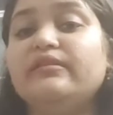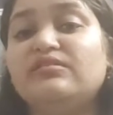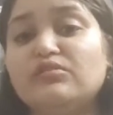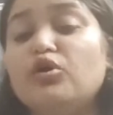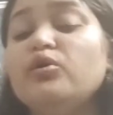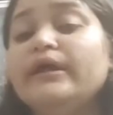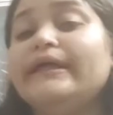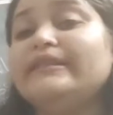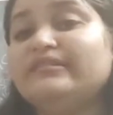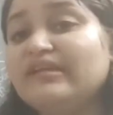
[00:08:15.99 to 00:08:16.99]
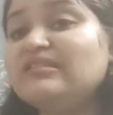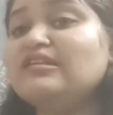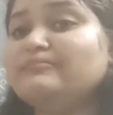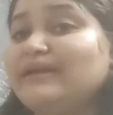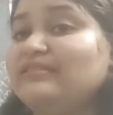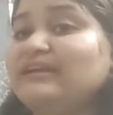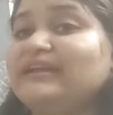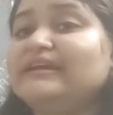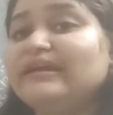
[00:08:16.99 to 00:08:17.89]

So this is basically the